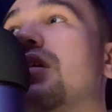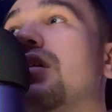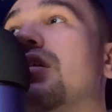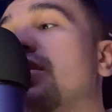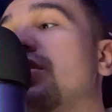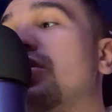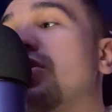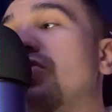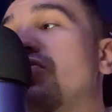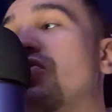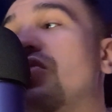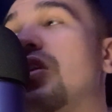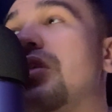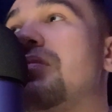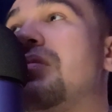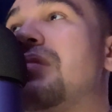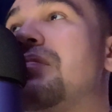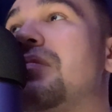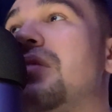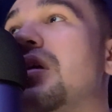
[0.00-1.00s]
So for
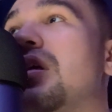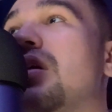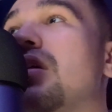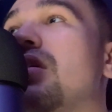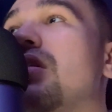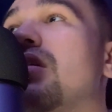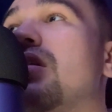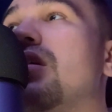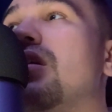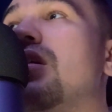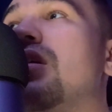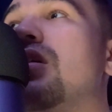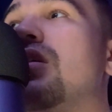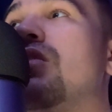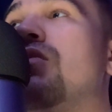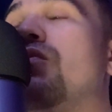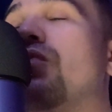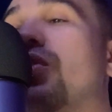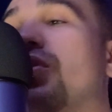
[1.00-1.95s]
MMA, for